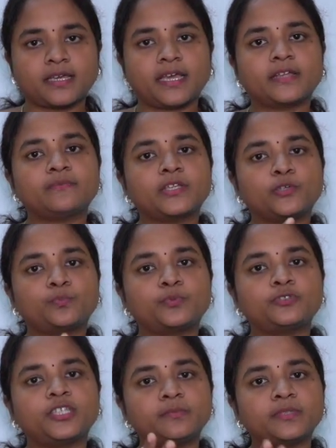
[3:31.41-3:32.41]
and when you
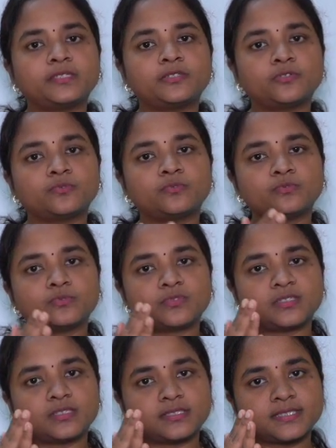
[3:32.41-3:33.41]
put them into
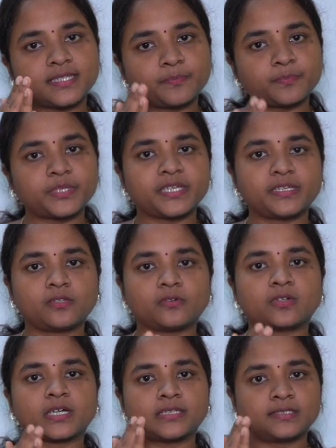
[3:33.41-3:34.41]
separate
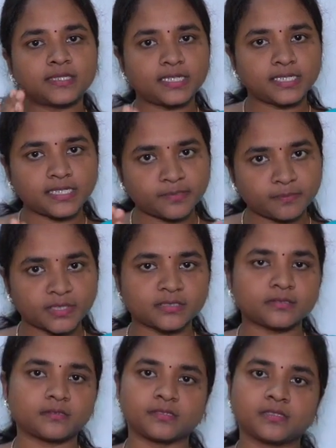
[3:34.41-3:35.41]
or isolated
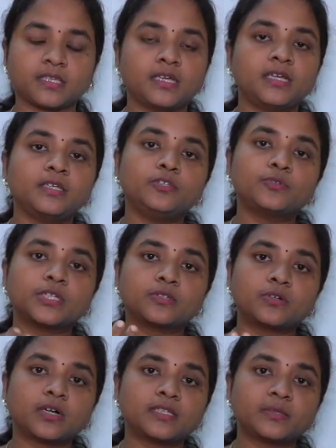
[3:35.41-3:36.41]
muscles, you
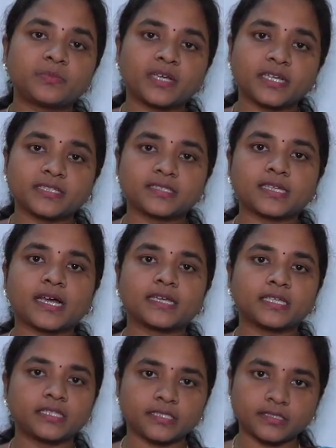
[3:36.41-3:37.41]
can call them as
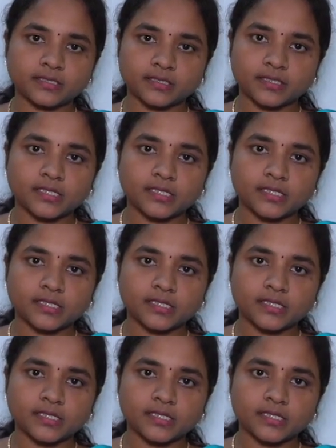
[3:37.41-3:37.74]
agonist,